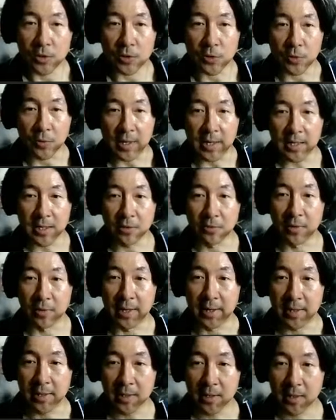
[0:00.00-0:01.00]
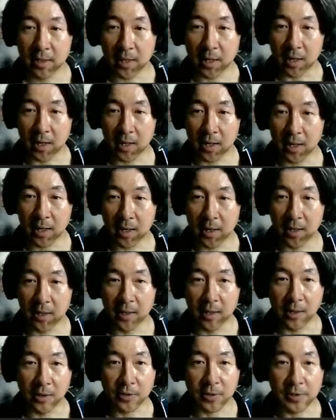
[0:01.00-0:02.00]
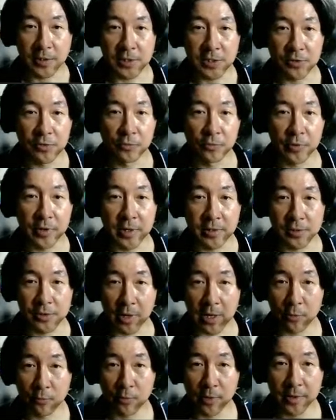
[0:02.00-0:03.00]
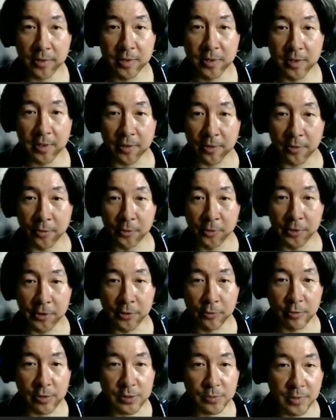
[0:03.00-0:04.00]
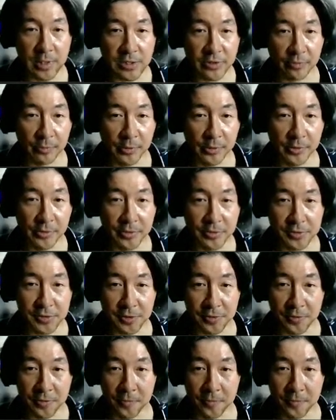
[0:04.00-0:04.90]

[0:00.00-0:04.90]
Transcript: So anyway, continue reading. So I read the earlier response earlier, so